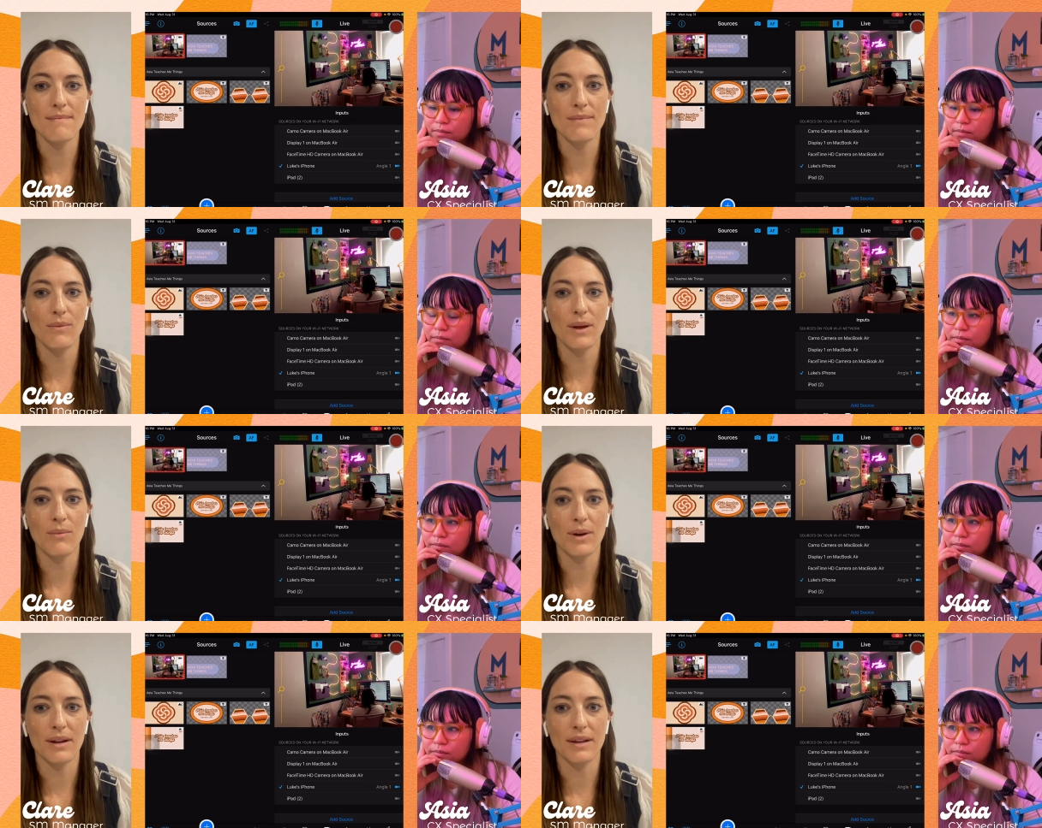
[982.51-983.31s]
Speaker 1: we
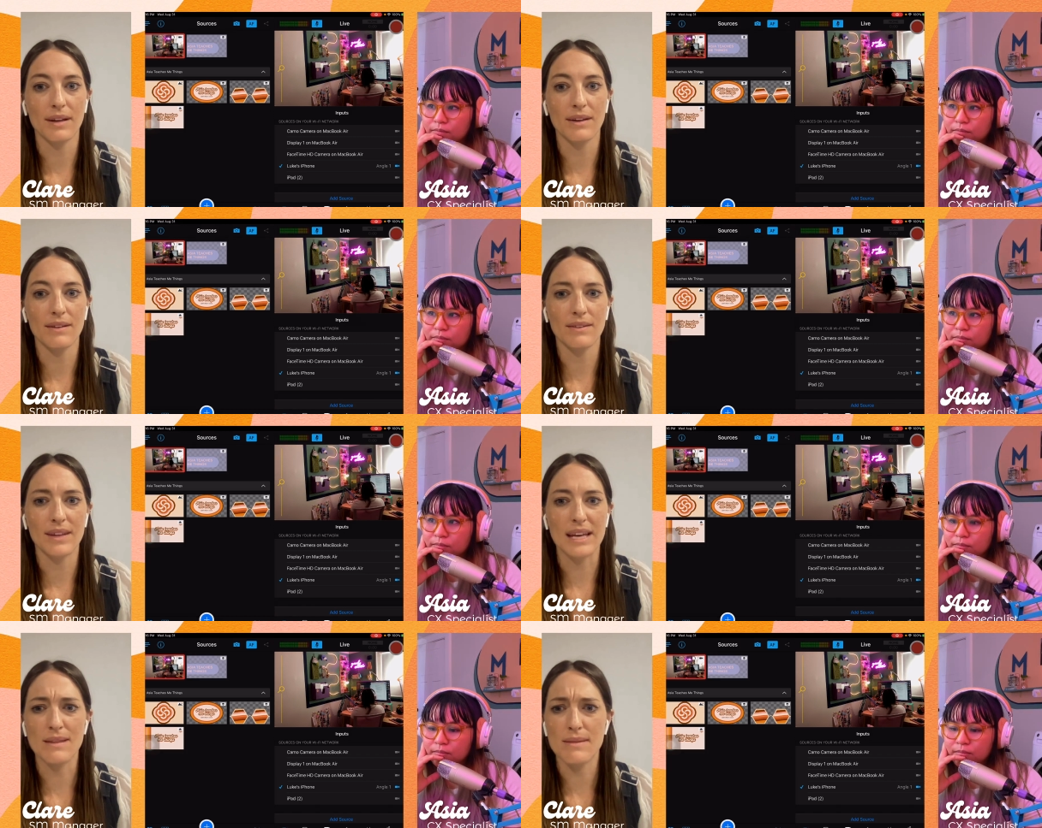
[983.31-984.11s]
want to
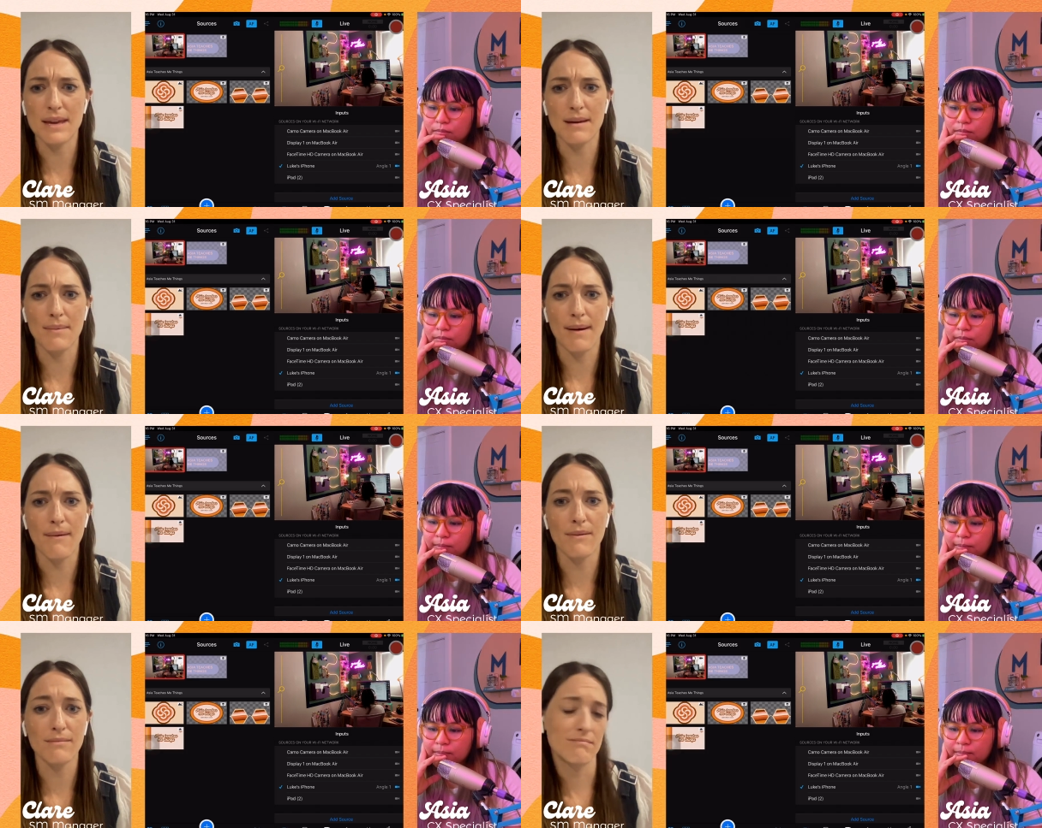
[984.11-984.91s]
like think
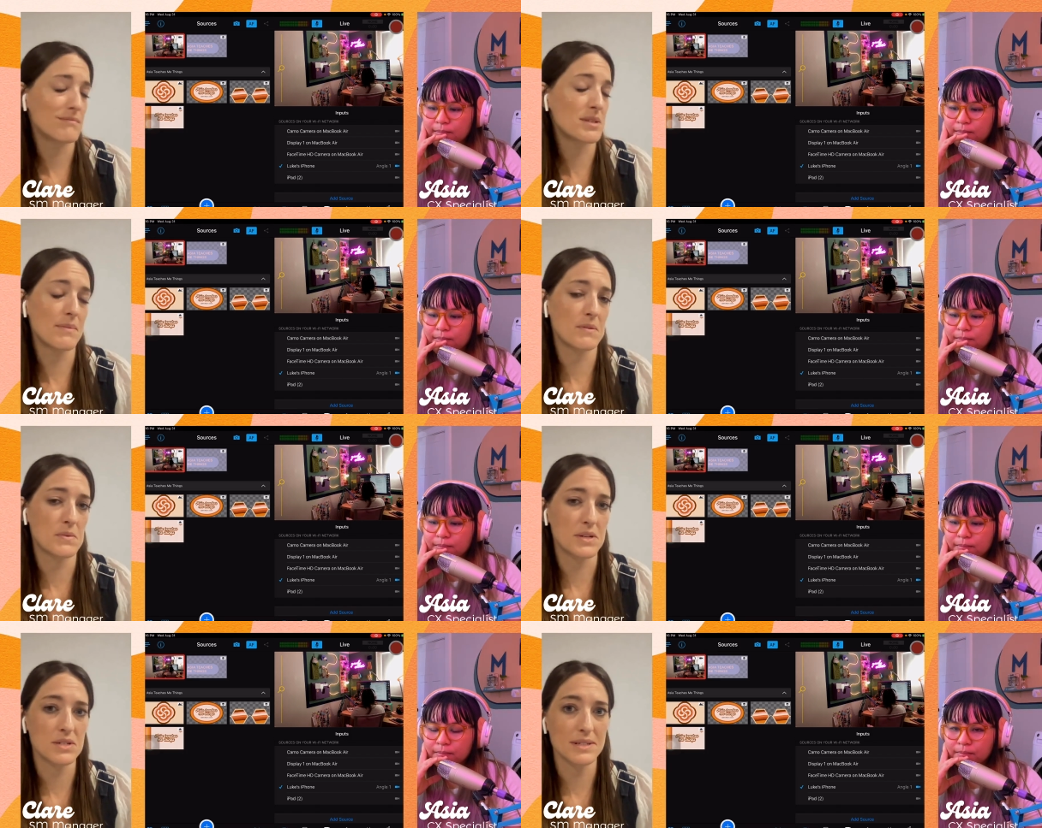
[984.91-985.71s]
about some of the
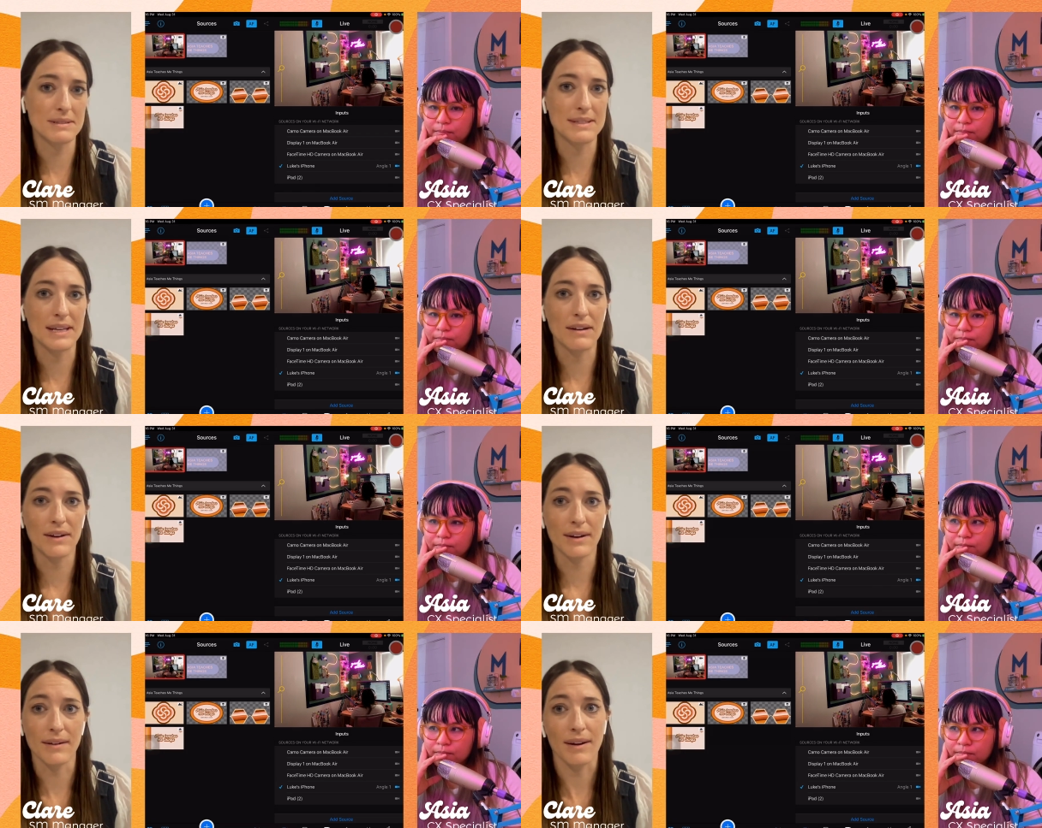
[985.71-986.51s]
questions that uh,
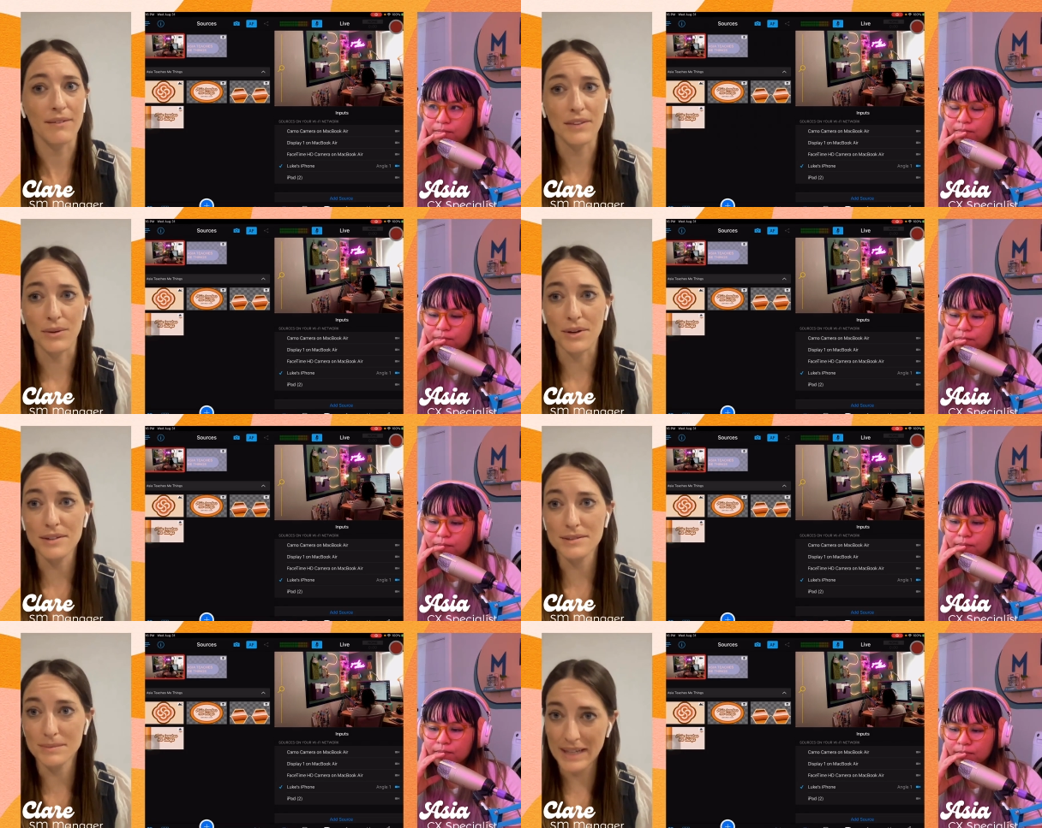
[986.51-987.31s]
our
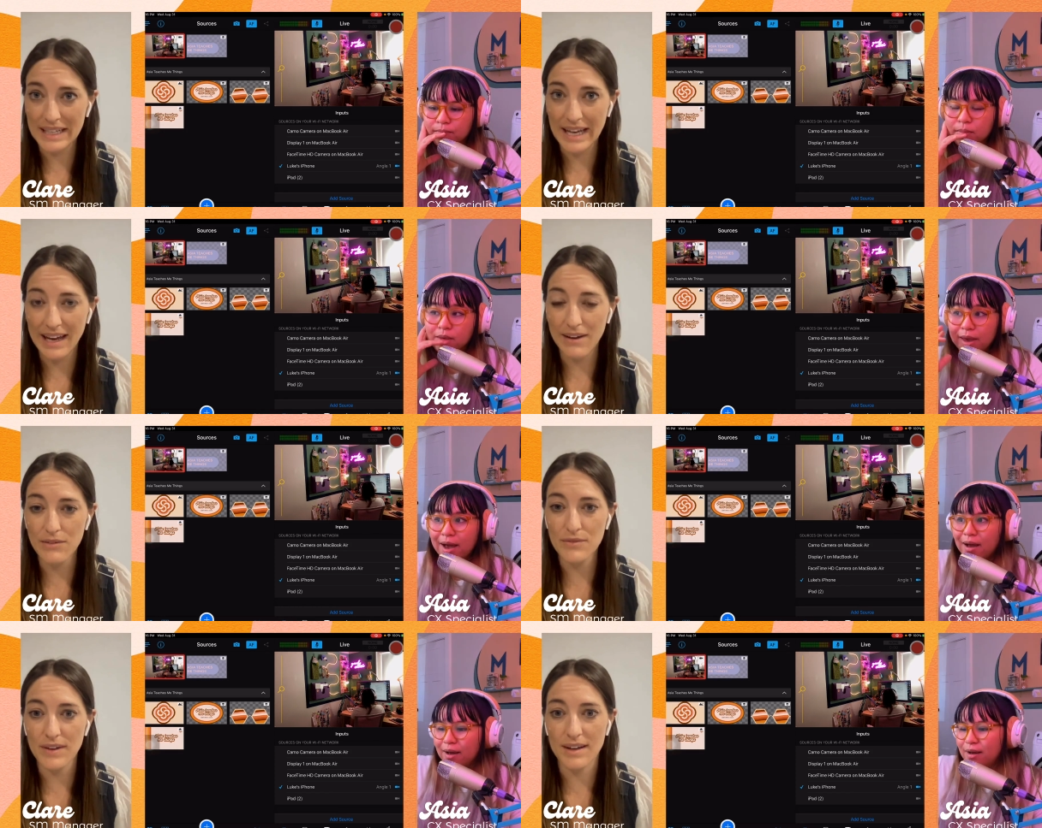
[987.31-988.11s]
viewers might
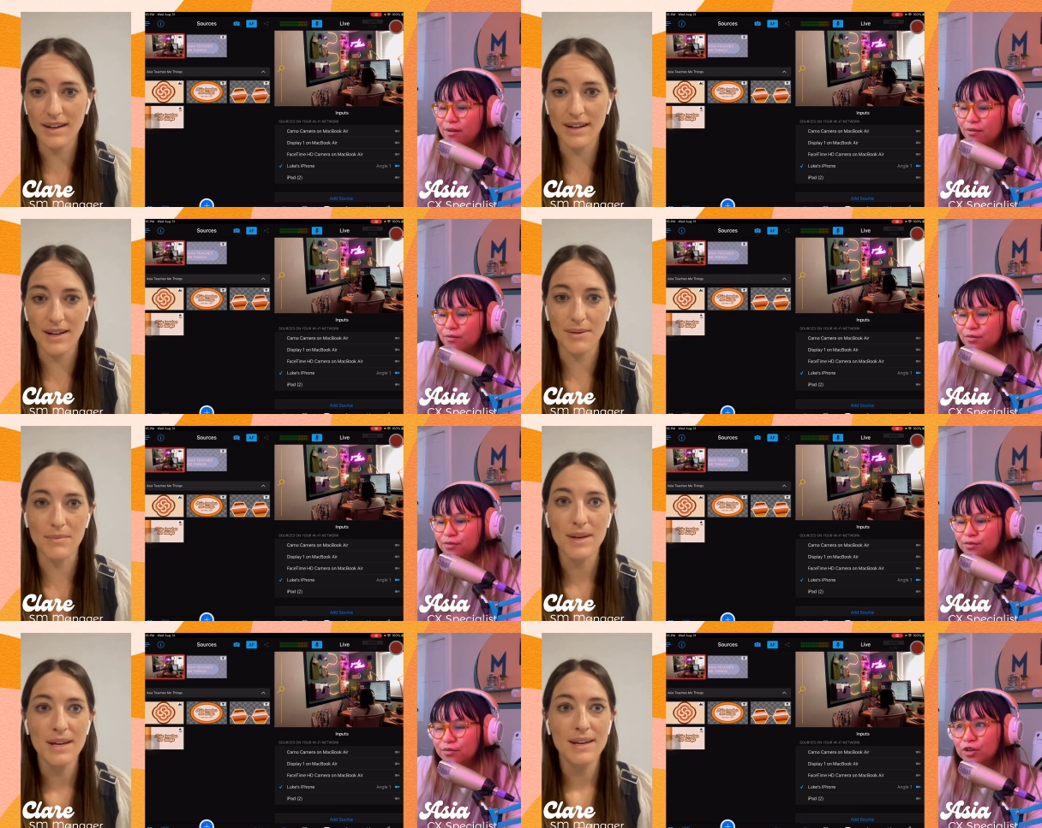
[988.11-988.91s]
have. um,
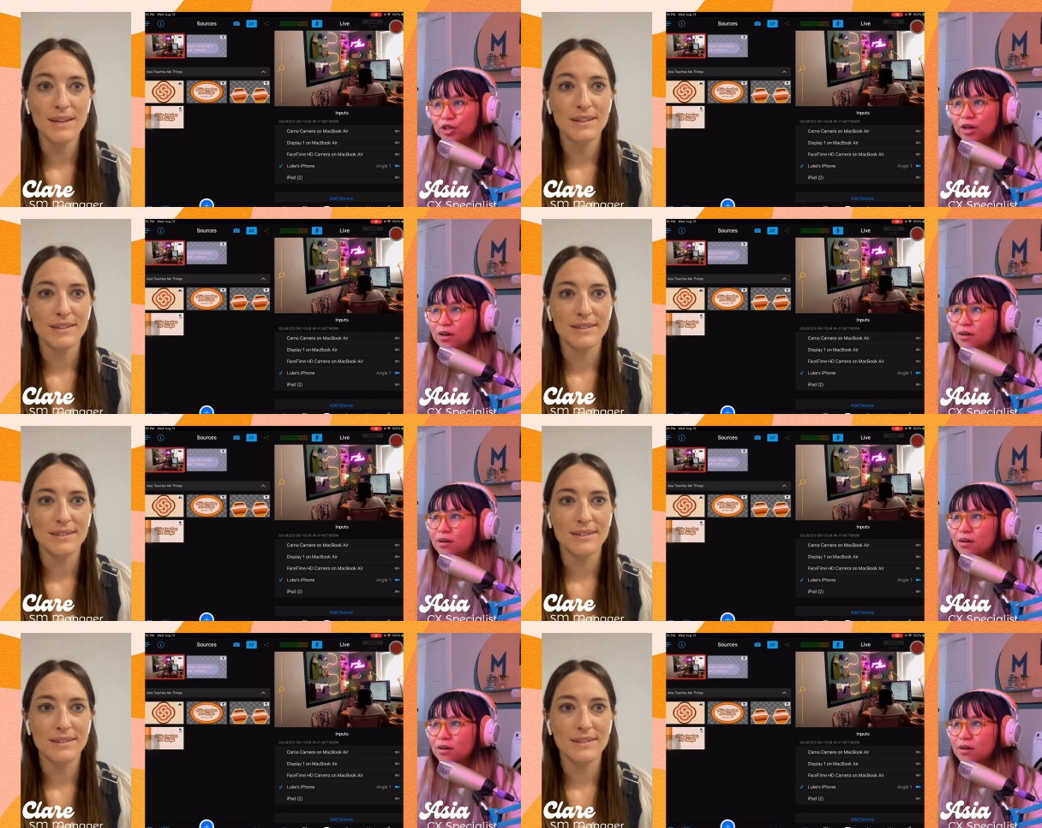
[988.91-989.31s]
for sure.